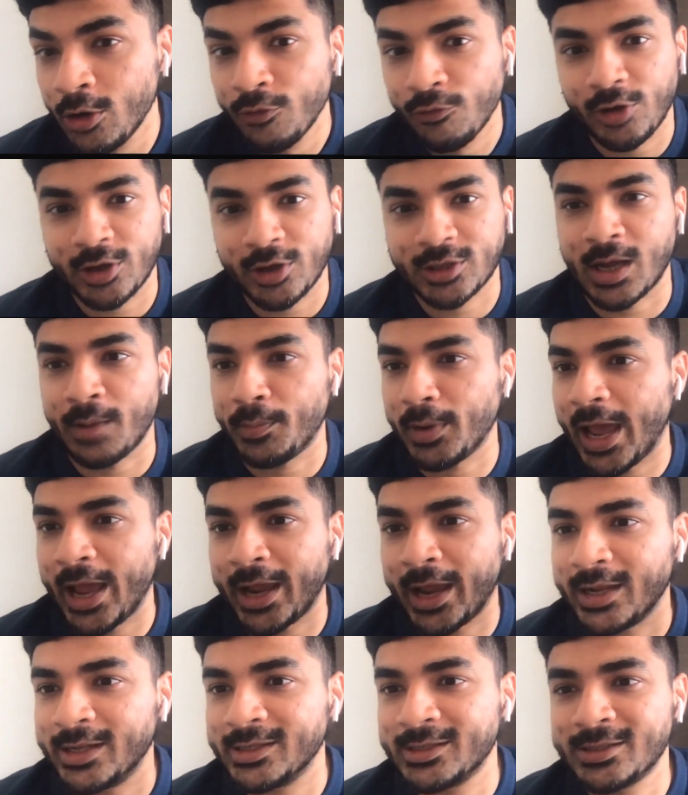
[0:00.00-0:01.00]
for example, I
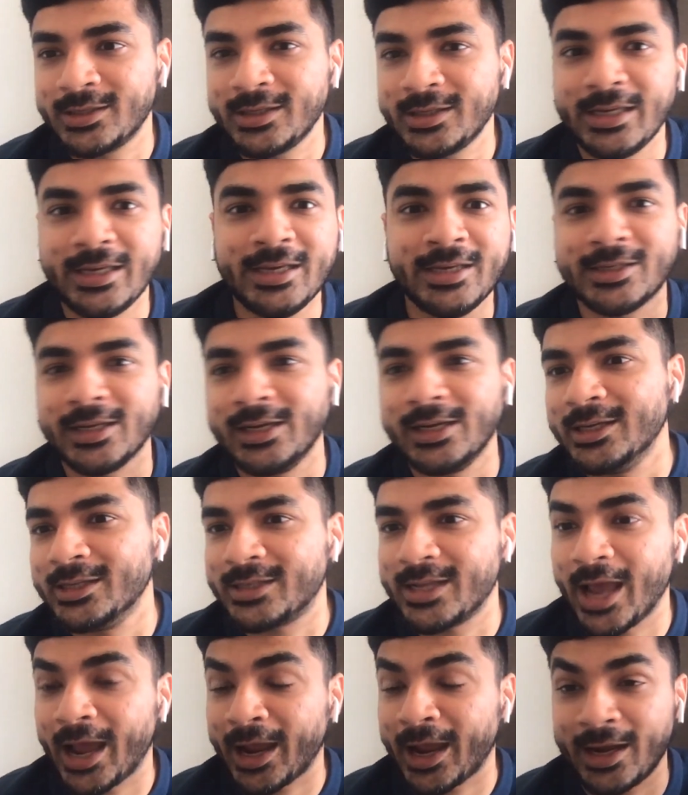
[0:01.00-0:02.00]
can easily
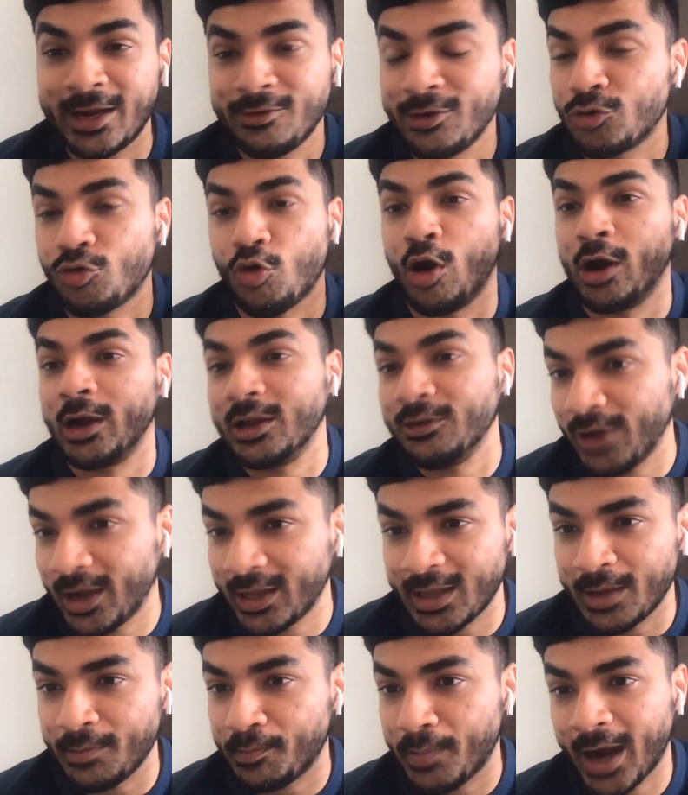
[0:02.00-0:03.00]
say, I can even
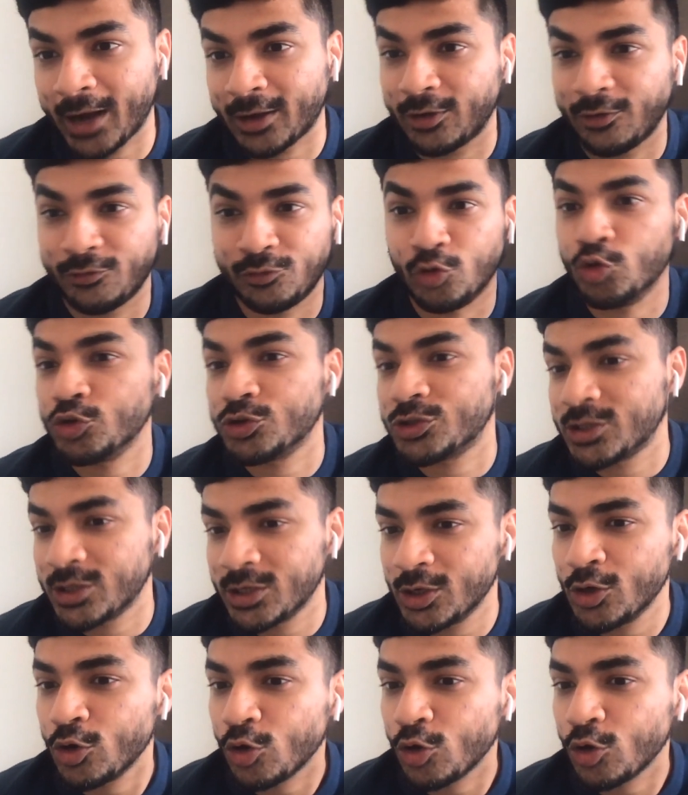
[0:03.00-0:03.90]
quantify the impact of those